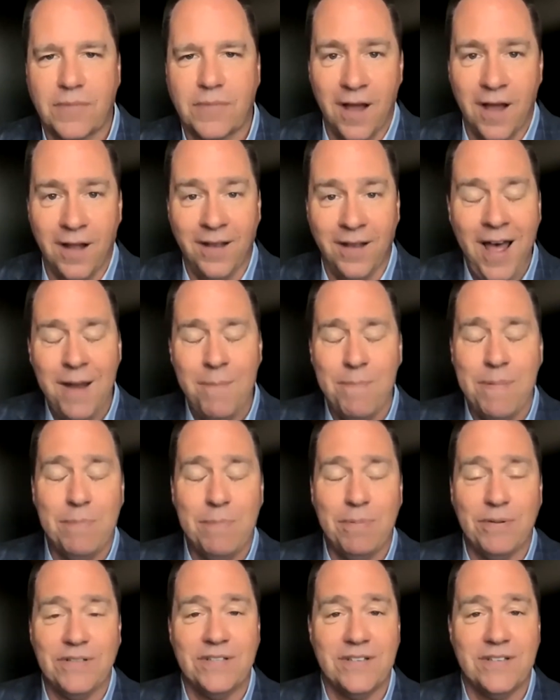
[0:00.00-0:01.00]
A lot of
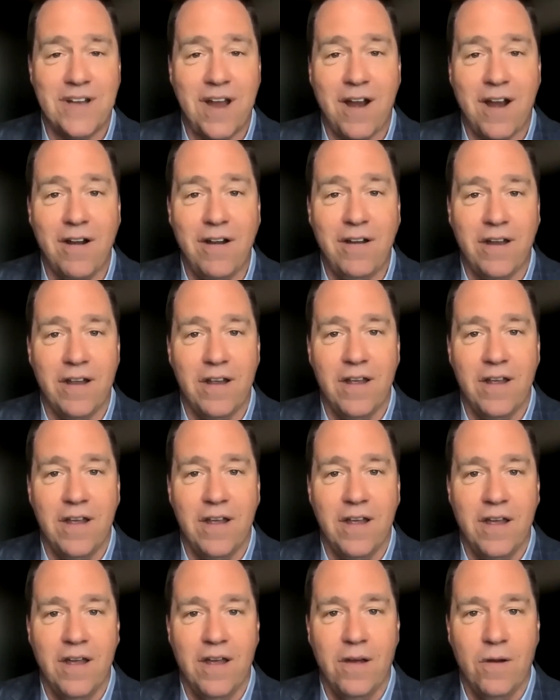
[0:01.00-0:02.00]
people start
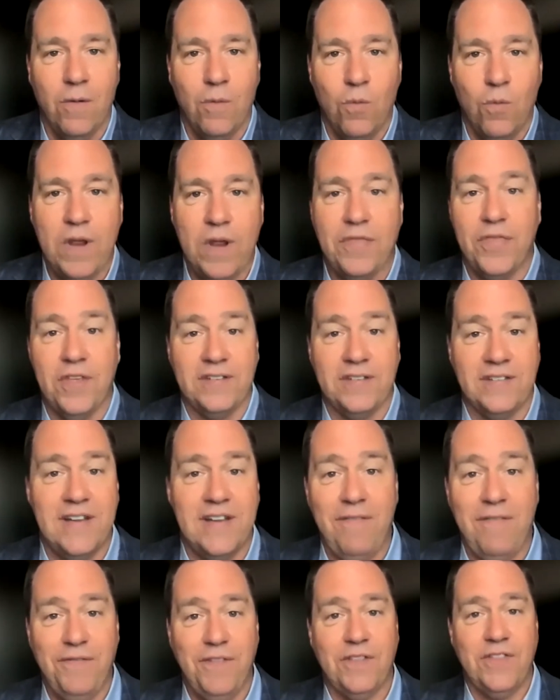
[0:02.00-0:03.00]
with the
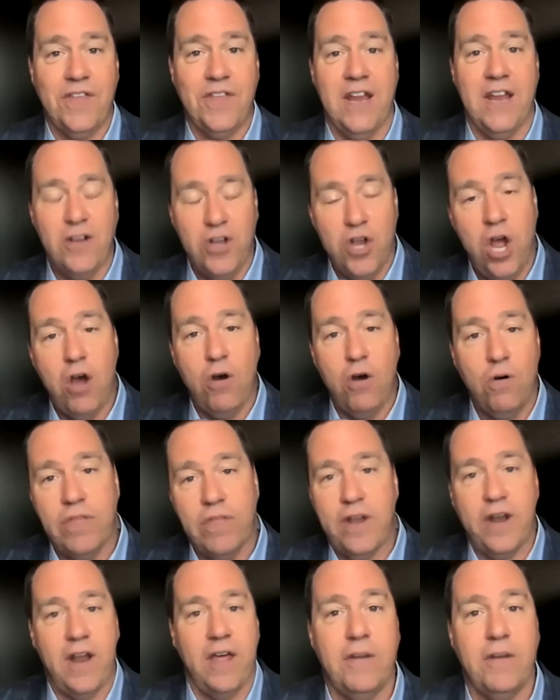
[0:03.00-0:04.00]
stuff that they know
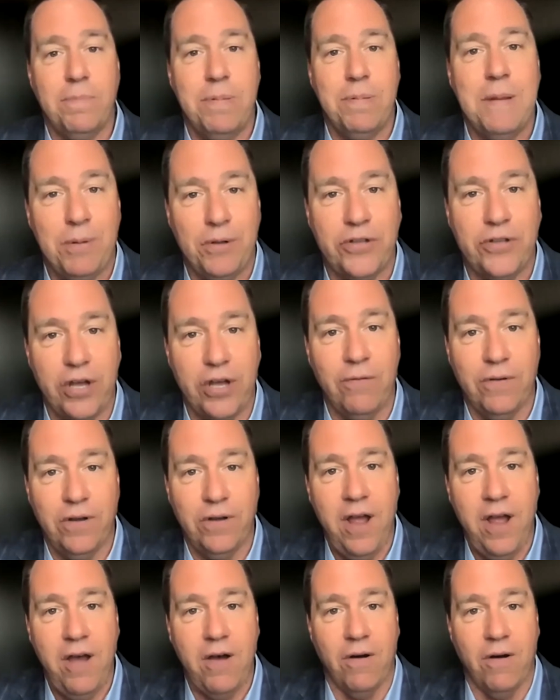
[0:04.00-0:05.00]
that other people don't
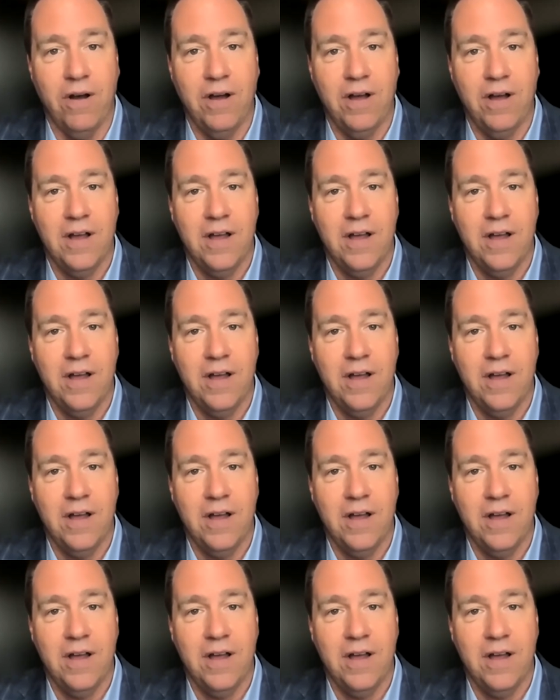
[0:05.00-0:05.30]
know.